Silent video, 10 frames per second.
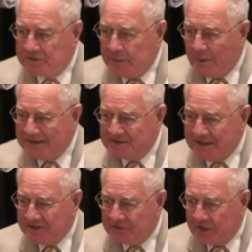Tuesday,
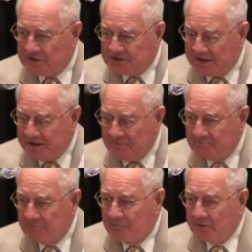Wednesday, and
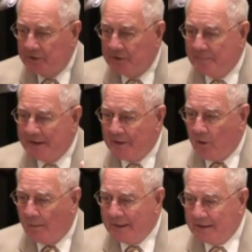Thursday, you're to be in
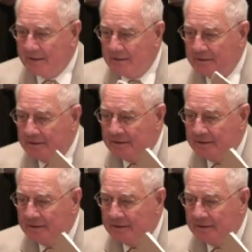Albany.